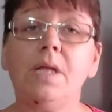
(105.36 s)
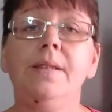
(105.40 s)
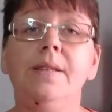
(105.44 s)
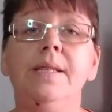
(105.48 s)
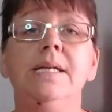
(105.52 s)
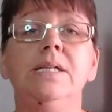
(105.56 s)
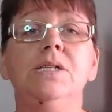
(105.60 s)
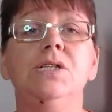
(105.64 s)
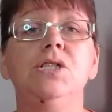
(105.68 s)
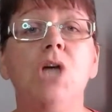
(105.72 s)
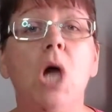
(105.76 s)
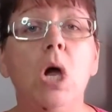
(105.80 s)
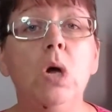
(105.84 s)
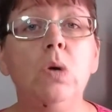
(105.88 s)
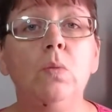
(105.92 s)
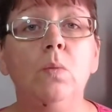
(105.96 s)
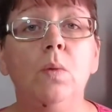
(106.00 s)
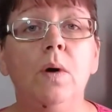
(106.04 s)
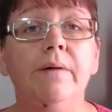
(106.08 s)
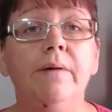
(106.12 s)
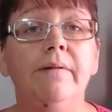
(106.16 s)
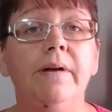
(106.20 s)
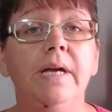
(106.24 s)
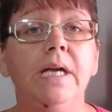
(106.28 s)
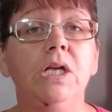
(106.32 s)
then don't
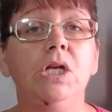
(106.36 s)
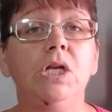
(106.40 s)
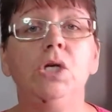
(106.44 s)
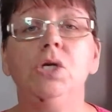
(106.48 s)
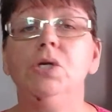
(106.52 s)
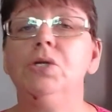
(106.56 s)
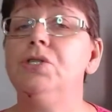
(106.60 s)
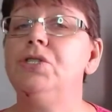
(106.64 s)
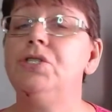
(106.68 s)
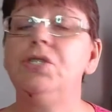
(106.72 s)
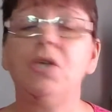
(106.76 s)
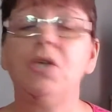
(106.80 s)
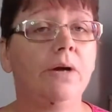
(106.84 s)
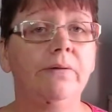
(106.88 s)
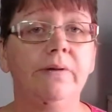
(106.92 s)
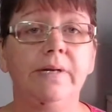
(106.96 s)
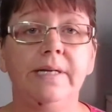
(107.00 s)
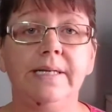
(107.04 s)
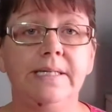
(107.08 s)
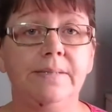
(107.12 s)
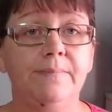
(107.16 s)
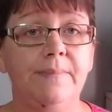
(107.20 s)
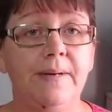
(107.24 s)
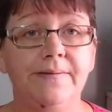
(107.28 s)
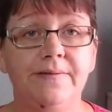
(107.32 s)
worry, you don't
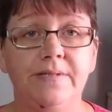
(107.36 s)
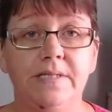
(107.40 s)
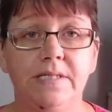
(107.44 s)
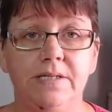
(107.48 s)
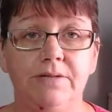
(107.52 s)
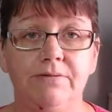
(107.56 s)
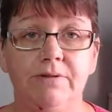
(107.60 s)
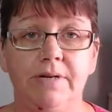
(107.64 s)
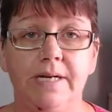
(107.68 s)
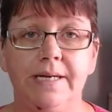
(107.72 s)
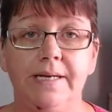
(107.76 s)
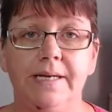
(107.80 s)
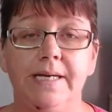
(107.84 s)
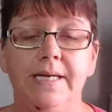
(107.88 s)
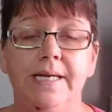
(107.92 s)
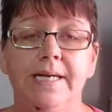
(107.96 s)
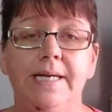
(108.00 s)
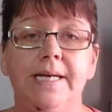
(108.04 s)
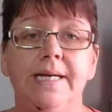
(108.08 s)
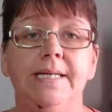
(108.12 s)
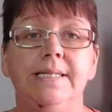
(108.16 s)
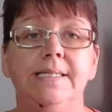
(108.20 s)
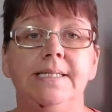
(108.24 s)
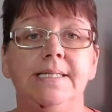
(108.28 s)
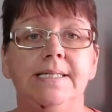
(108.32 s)
need a maths degree.
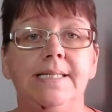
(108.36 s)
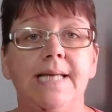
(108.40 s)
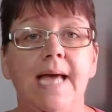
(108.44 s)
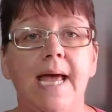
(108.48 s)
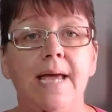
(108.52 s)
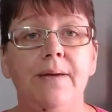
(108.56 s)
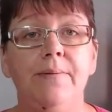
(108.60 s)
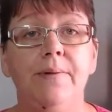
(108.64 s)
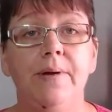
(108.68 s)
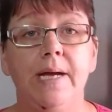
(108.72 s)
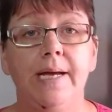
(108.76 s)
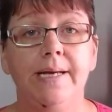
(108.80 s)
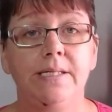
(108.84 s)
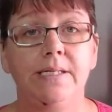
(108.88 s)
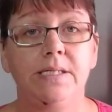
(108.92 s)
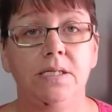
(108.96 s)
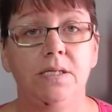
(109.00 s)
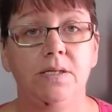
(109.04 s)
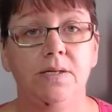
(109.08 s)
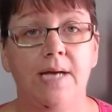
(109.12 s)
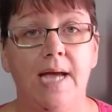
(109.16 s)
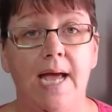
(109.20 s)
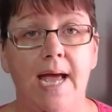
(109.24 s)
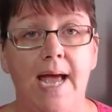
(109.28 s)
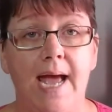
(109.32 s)
Today we're going to
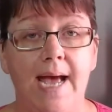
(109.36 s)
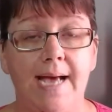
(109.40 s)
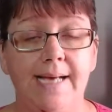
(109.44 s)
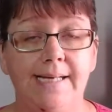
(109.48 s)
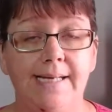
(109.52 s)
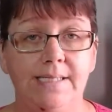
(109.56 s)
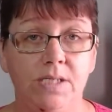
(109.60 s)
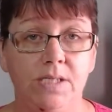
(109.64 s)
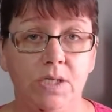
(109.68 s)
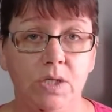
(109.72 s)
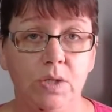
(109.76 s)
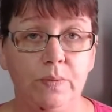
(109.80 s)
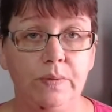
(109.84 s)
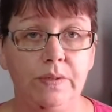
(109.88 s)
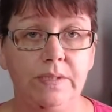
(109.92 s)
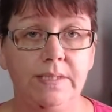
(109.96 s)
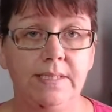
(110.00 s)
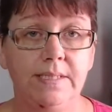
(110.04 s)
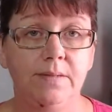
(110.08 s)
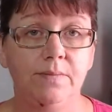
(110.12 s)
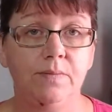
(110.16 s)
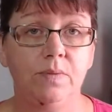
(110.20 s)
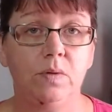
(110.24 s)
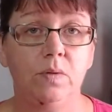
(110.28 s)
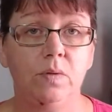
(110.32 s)
look at a super
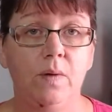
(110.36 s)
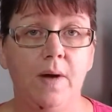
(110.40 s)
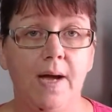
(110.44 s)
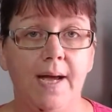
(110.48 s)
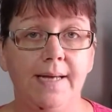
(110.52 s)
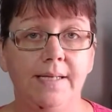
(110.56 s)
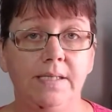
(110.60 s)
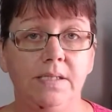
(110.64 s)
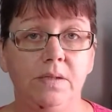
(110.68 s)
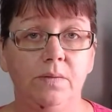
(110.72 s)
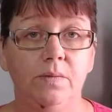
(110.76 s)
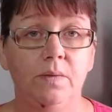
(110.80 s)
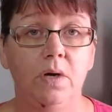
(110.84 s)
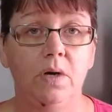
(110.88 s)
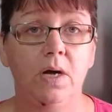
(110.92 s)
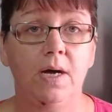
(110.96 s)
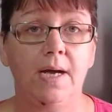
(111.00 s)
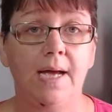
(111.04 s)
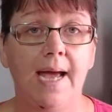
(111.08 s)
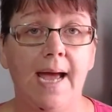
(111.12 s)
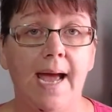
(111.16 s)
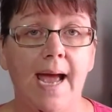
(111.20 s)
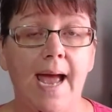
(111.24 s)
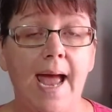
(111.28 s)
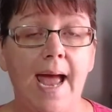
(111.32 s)
simple way to
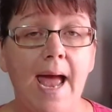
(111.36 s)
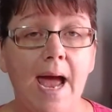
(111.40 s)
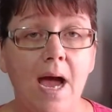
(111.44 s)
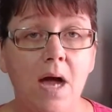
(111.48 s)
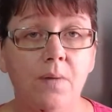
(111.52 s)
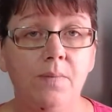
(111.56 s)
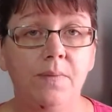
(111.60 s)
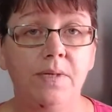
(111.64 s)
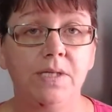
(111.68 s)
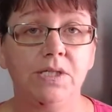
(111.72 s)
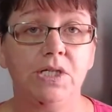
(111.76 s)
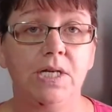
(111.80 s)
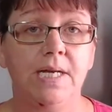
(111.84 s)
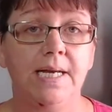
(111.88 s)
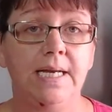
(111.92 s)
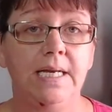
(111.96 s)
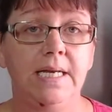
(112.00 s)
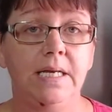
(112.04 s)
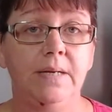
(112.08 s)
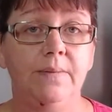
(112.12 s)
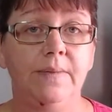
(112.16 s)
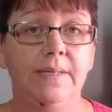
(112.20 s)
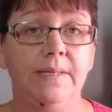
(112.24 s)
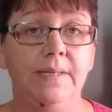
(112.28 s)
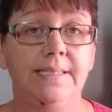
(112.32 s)
work out how much
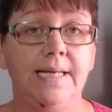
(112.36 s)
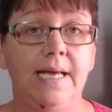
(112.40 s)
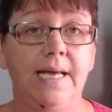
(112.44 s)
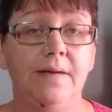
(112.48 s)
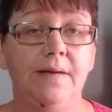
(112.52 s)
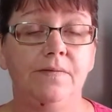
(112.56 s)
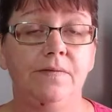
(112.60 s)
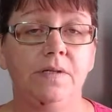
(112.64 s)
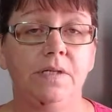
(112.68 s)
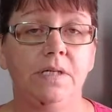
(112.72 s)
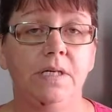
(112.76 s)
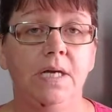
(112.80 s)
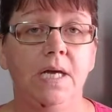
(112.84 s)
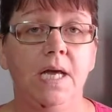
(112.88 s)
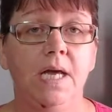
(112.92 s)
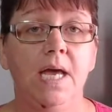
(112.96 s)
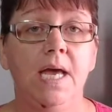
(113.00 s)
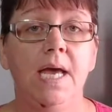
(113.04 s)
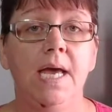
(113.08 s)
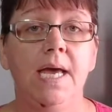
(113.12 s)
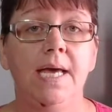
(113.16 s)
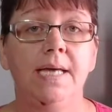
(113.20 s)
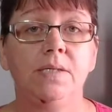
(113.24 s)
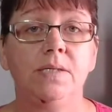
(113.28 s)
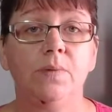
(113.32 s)
helium is left.
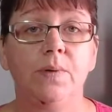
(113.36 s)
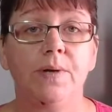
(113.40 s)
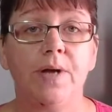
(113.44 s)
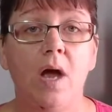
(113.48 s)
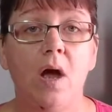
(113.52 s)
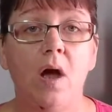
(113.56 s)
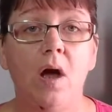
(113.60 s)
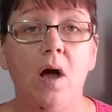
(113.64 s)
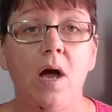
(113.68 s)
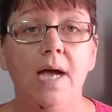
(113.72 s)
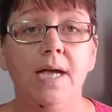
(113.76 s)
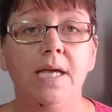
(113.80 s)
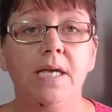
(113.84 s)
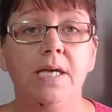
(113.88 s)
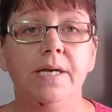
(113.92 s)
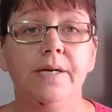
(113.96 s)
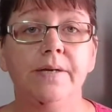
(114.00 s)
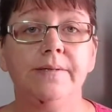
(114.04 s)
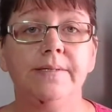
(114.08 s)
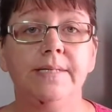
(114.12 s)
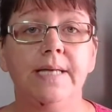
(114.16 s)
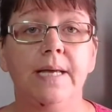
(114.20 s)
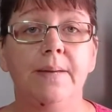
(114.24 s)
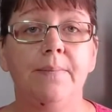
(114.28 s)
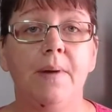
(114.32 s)
It's what I
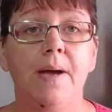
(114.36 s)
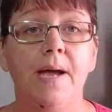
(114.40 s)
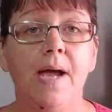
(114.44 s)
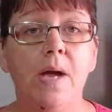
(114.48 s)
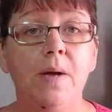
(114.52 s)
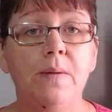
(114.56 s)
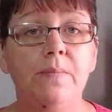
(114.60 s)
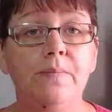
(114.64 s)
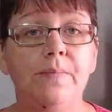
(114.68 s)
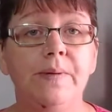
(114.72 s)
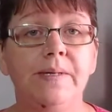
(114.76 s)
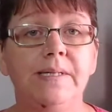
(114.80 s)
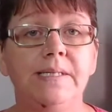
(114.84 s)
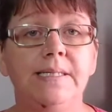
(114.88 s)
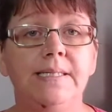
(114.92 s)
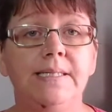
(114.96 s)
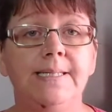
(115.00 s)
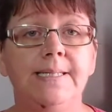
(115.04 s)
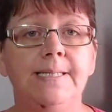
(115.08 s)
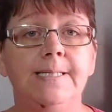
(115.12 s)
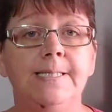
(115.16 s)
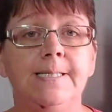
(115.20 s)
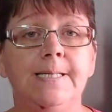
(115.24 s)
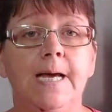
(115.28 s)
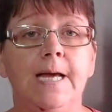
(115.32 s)
use in my own
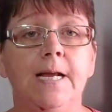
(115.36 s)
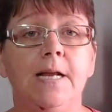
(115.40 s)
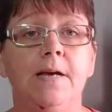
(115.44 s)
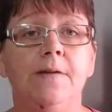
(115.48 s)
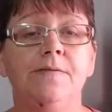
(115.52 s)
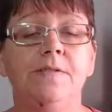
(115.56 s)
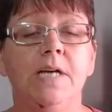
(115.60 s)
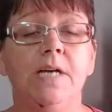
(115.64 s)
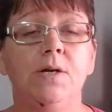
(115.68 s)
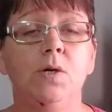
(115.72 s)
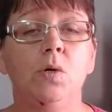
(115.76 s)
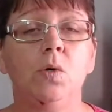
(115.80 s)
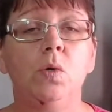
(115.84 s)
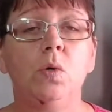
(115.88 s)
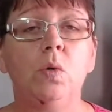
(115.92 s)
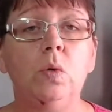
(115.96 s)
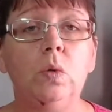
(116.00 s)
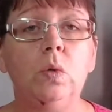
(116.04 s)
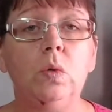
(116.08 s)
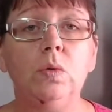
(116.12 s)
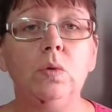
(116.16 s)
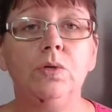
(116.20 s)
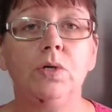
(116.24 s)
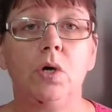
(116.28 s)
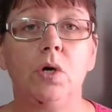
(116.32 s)
business, and I've done
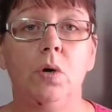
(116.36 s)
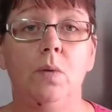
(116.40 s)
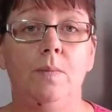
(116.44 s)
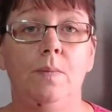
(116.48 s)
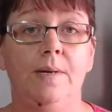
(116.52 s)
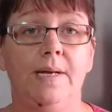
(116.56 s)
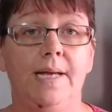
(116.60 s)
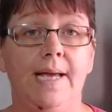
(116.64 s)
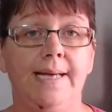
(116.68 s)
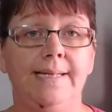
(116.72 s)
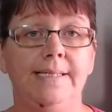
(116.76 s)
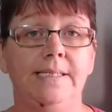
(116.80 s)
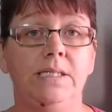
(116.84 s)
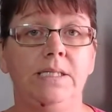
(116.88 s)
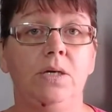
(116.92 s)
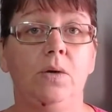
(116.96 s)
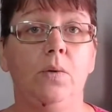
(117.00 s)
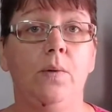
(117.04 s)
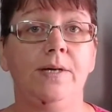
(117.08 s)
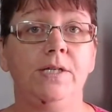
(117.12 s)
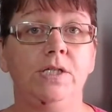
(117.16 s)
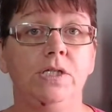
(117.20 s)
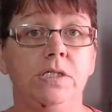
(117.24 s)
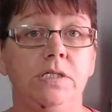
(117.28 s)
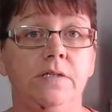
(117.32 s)
all the complicated
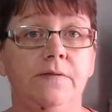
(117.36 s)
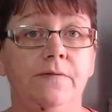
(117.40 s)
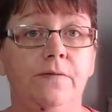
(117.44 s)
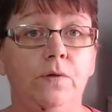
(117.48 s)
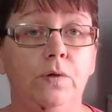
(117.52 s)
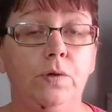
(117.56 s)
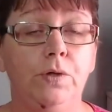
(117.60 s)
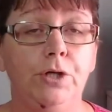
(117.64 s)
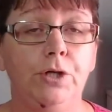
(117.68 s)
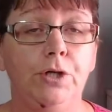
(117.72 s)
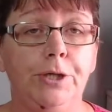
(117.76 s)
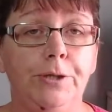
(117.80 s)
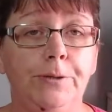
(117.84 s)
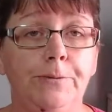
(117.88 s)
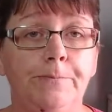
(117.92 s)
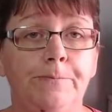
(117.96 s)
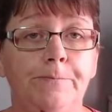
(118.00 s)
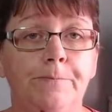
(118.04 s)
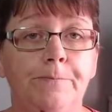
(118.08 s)
equations for you.